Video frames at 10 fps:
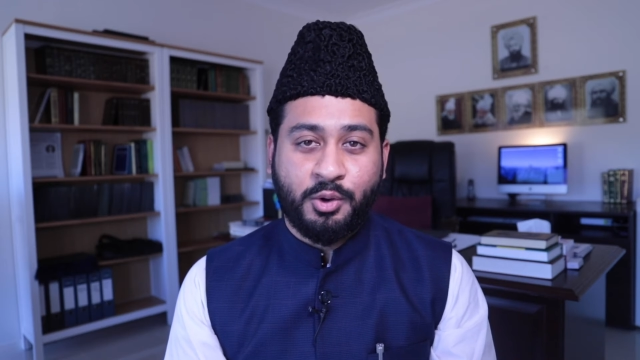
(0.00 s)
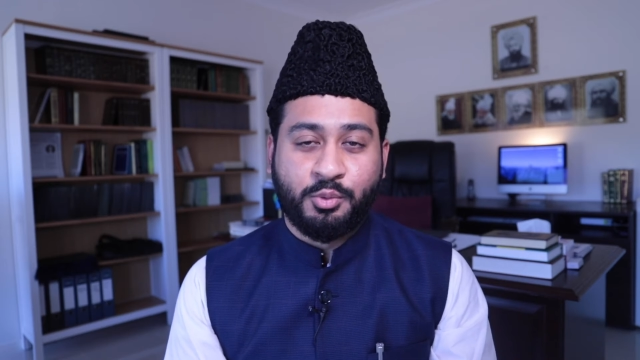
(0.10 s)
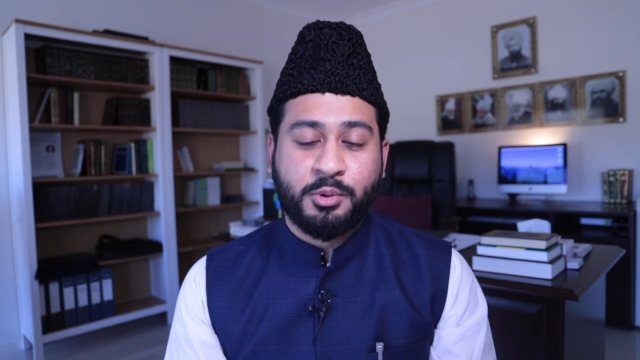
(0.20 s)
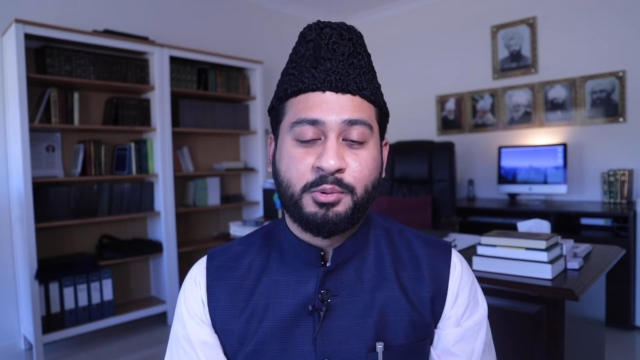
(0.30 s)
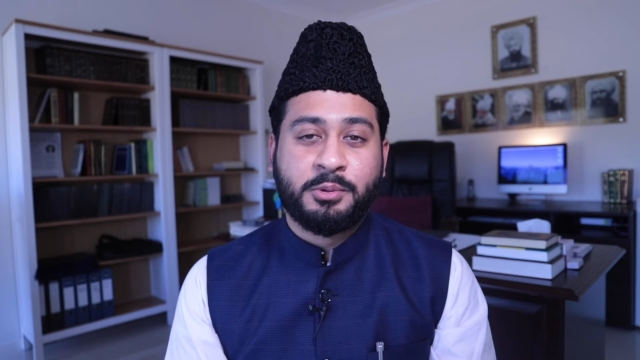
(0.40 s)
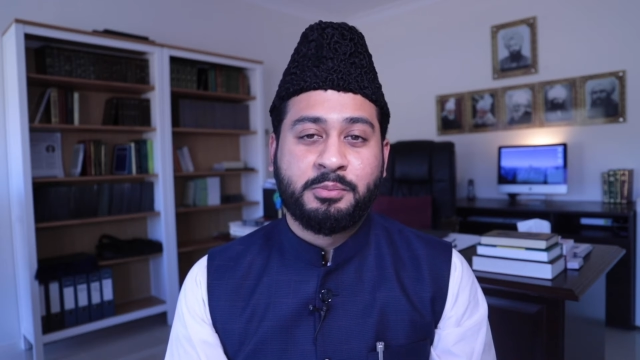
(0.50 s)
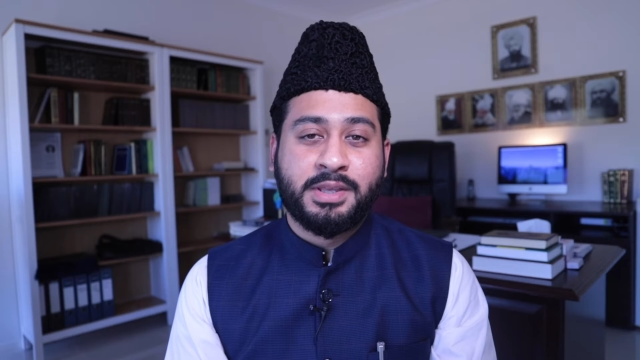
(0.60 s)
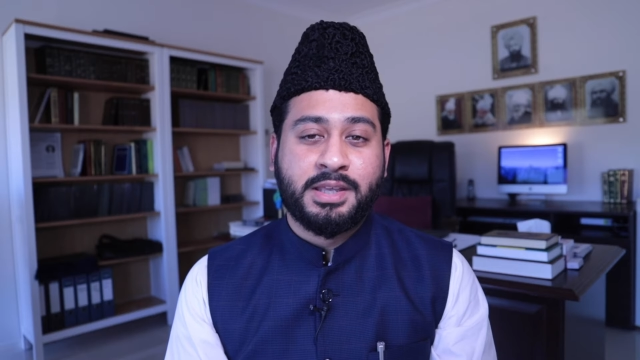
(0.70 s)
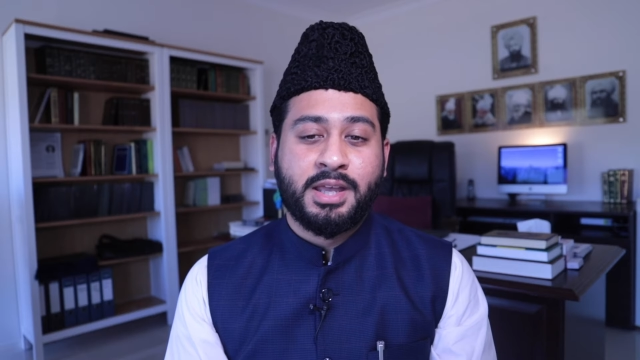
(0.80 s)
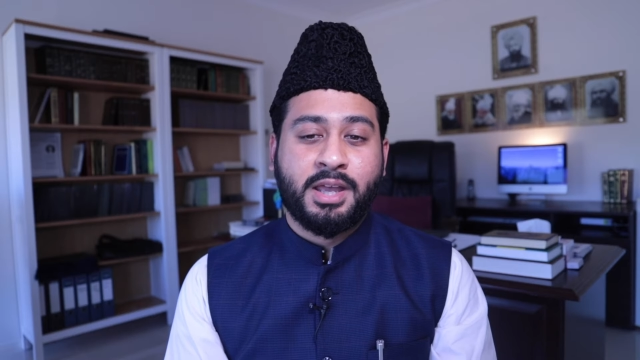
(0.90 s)
we will
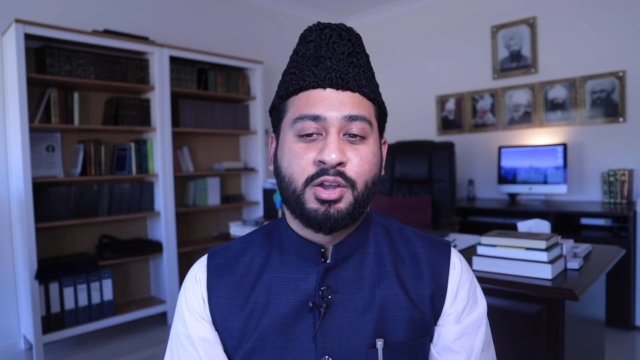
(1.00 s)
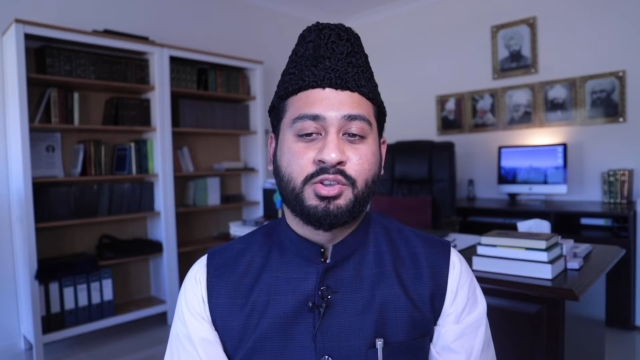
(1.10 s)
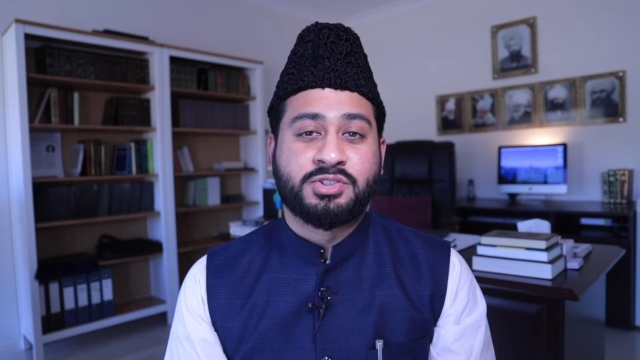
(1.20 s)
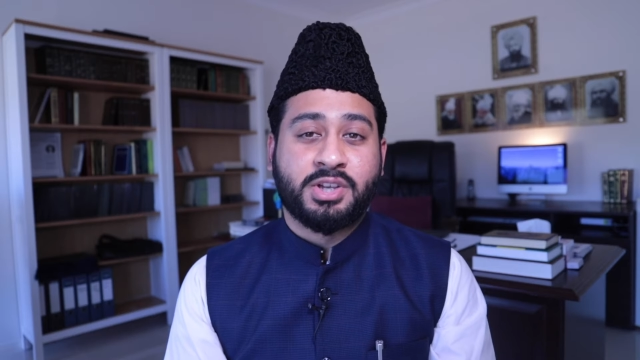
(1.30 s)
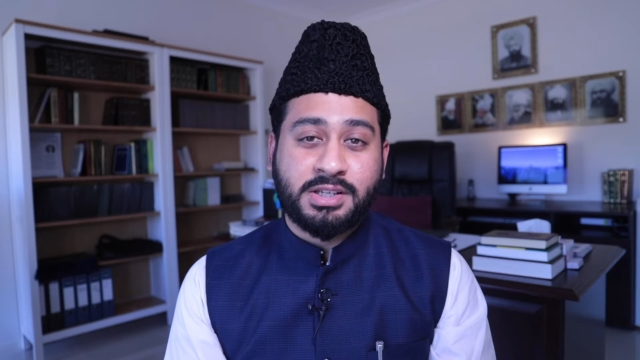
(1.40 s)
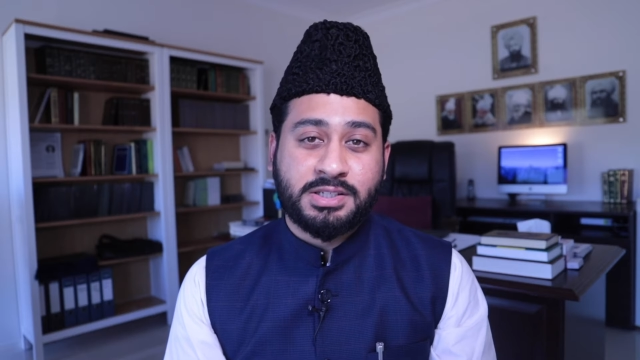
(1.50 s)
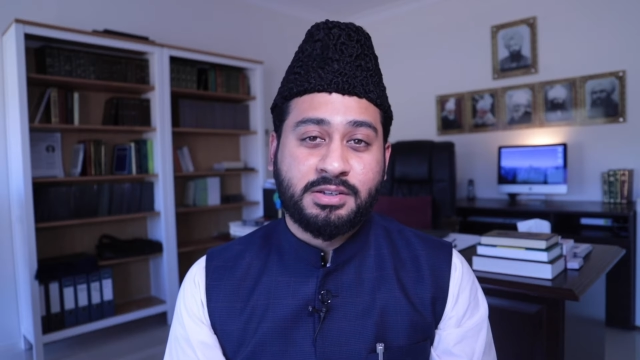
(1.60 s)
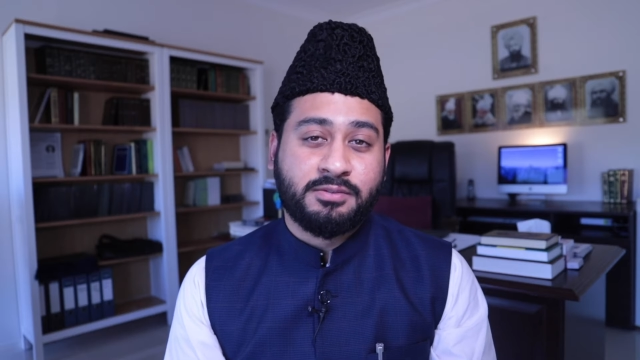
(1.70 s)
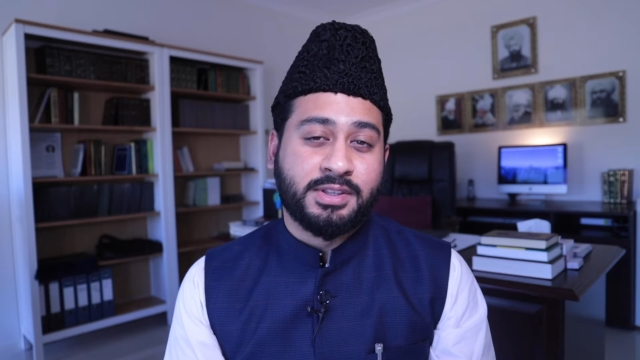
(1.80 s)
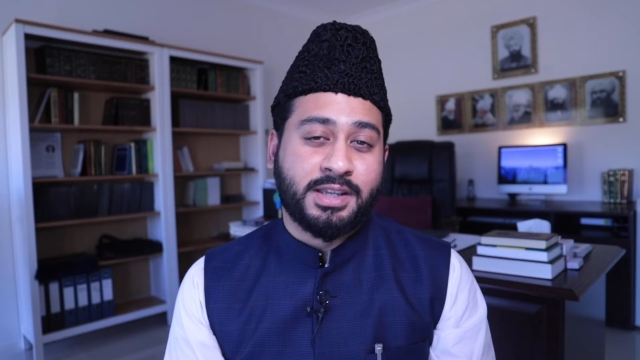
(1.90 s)
be
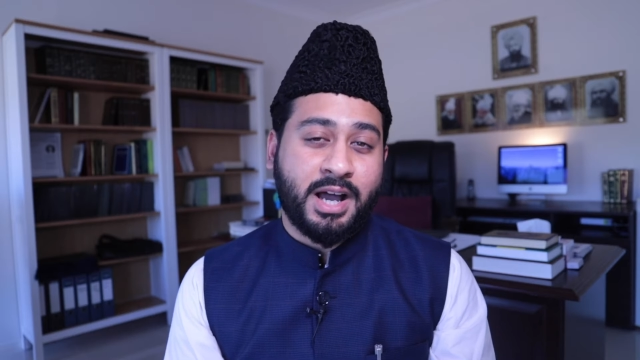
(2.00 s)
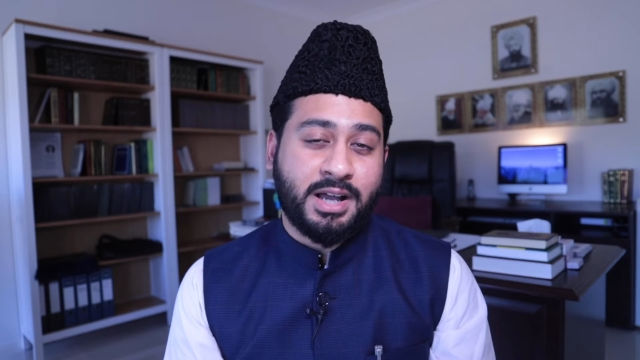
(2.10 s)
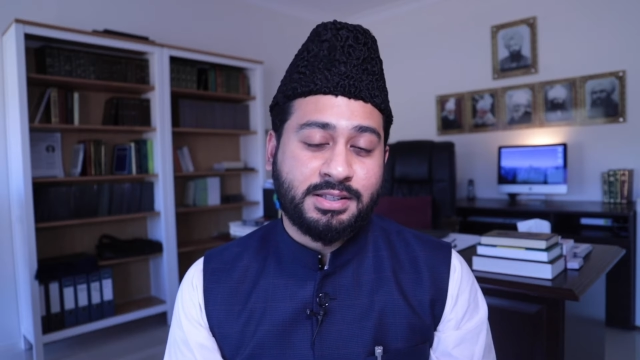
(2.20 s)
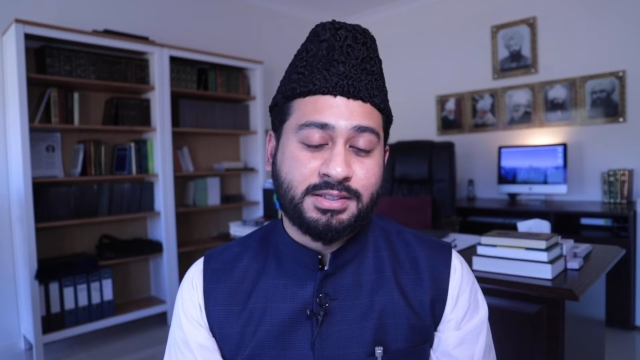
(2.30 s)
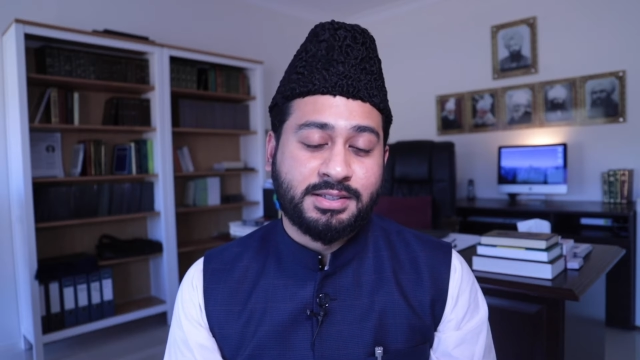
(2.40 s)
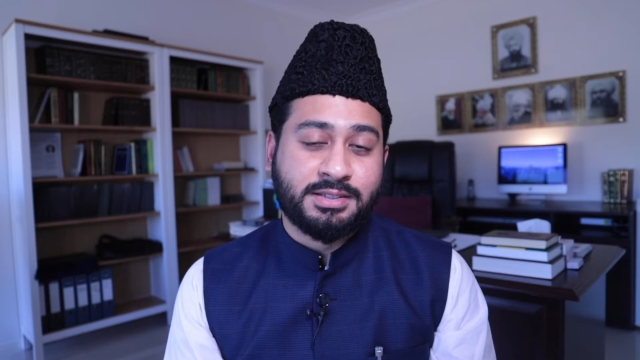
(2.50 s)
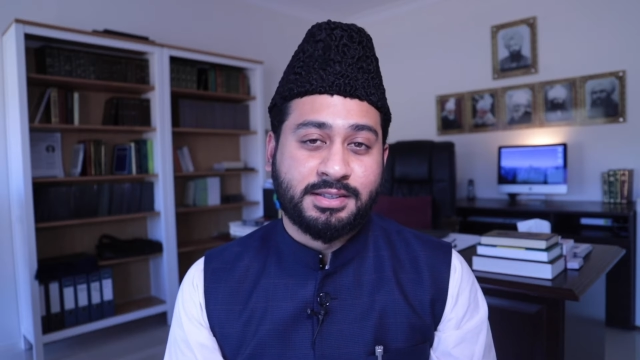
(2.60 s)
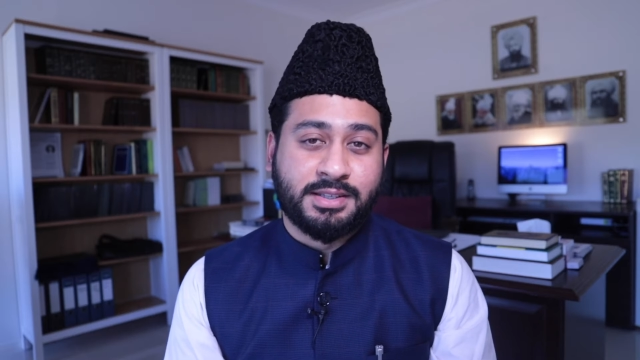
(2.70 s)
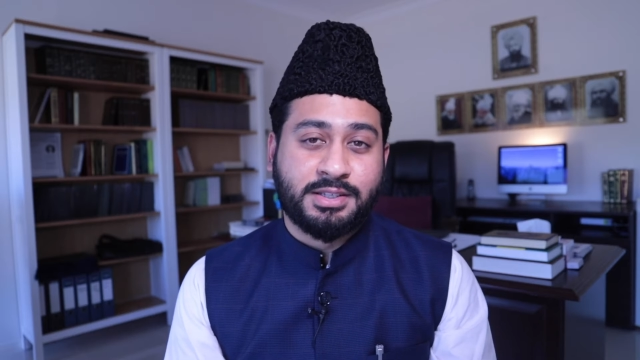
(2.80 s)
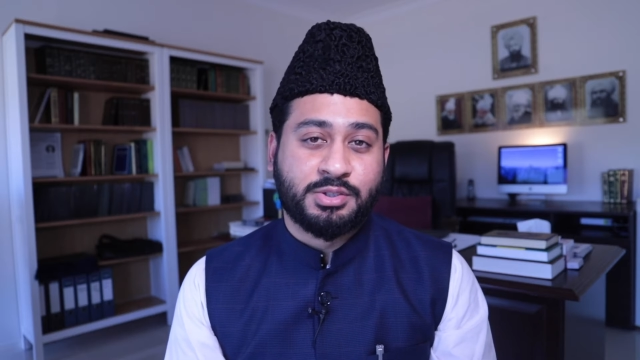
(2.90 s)
searching for the answers to
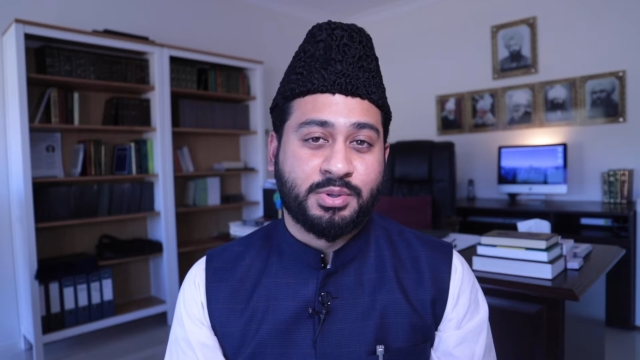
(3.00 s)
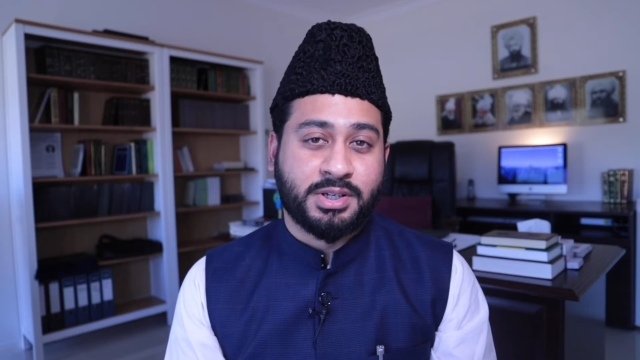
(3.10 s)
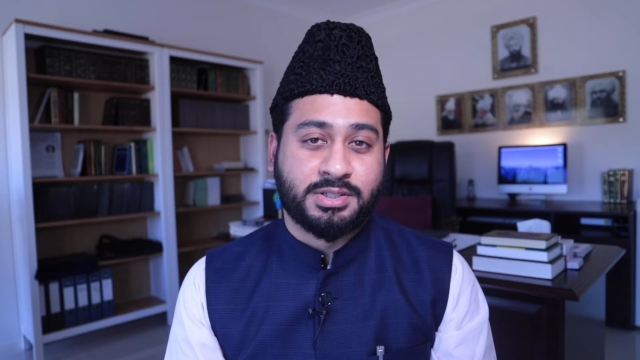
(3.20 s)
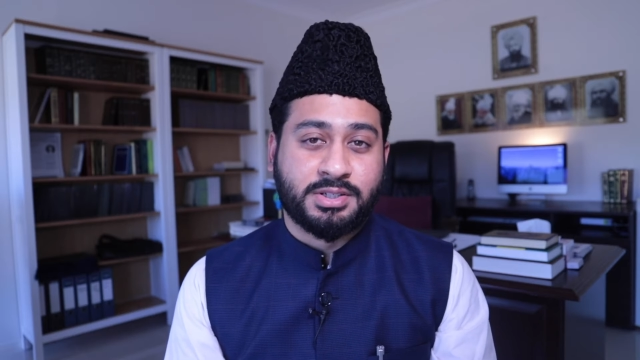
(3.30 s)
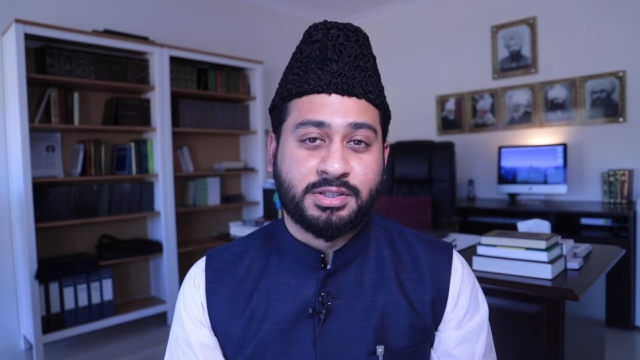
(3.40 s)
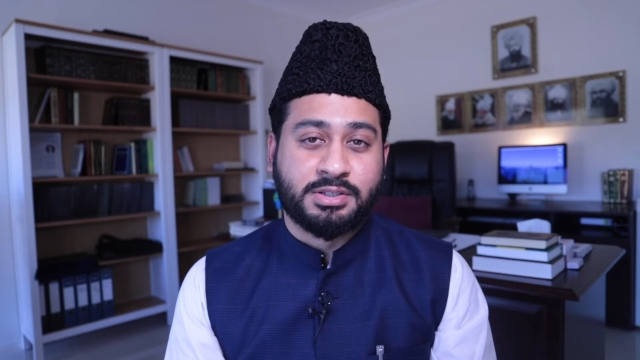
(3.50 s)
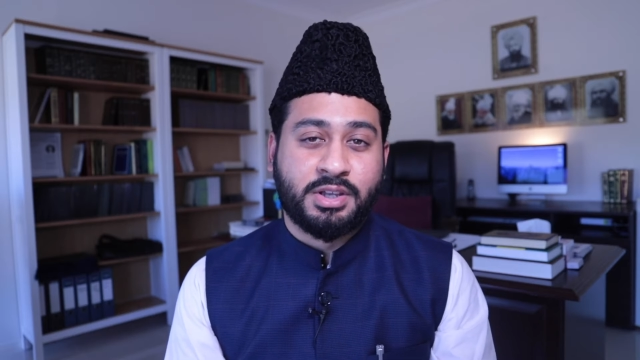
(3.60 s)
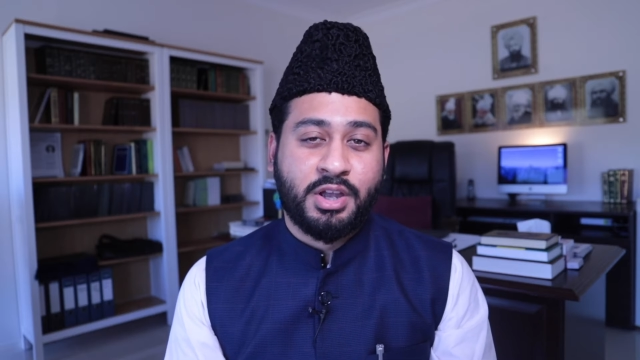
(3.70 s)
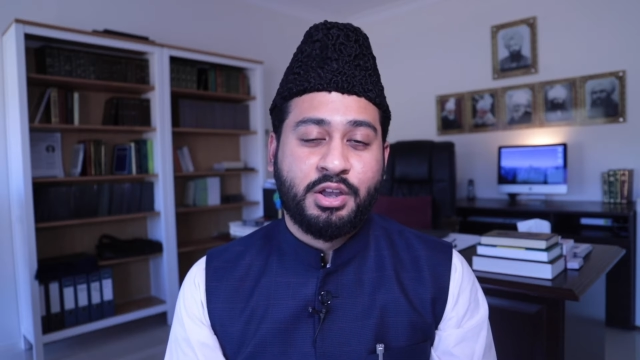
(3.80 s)
these questions